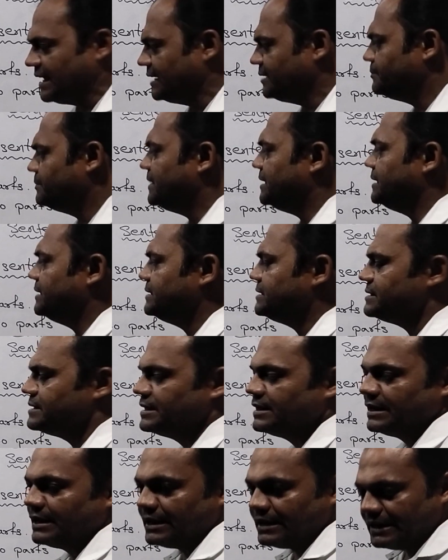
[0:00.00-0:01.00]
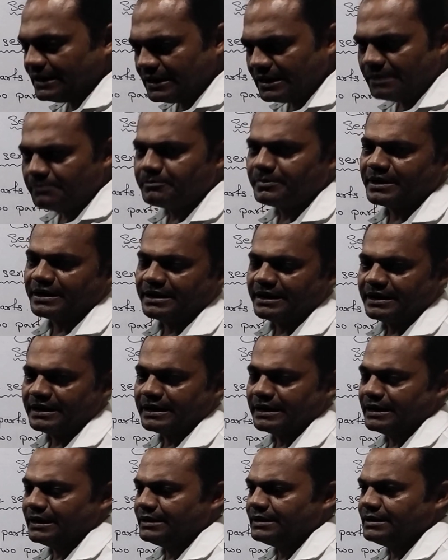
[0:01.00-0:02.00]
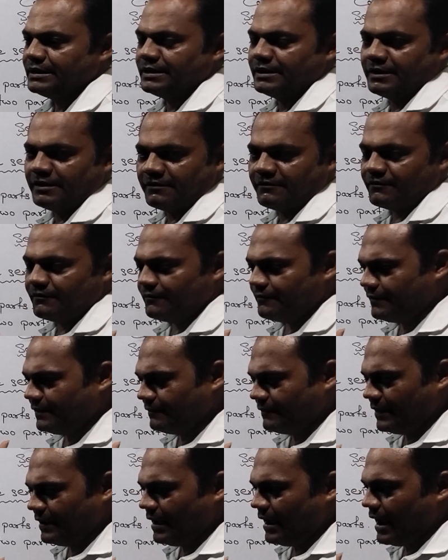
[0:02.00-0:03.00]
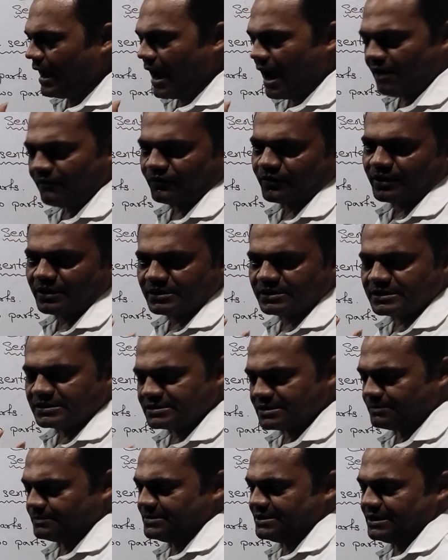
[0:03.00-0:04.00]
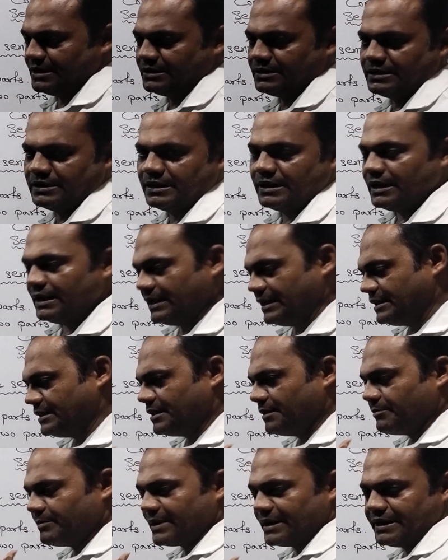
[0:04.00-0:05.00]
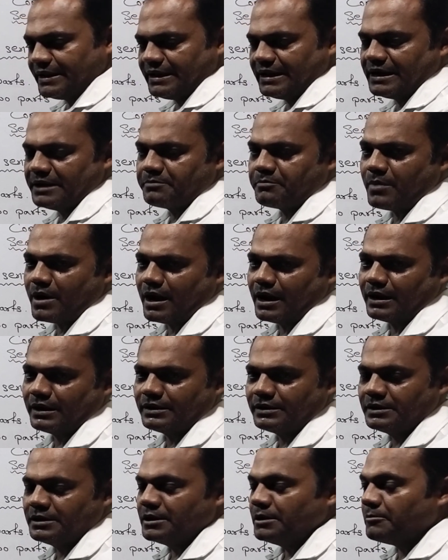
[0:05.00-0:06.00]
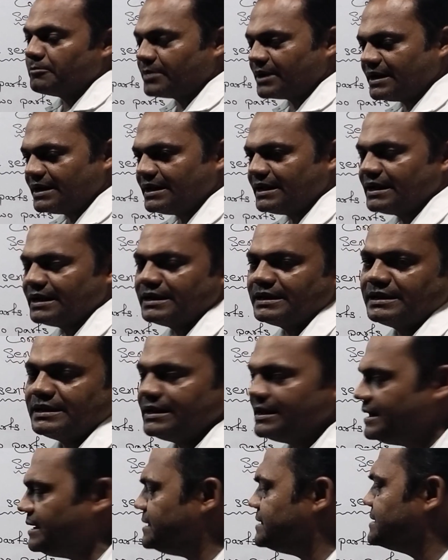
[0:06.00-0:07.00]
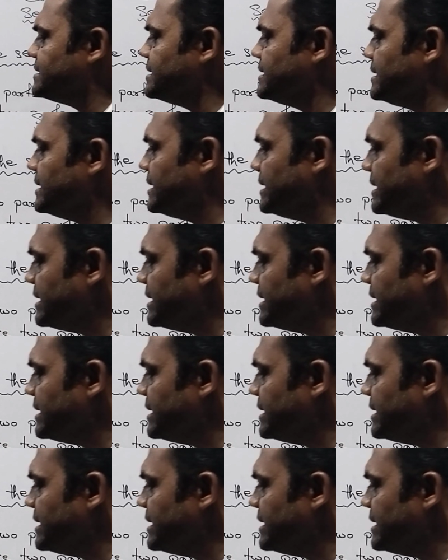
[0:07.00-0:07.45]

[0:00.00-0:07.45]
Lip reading: That means in a predicate, after the subject, in the predicate part, predicate is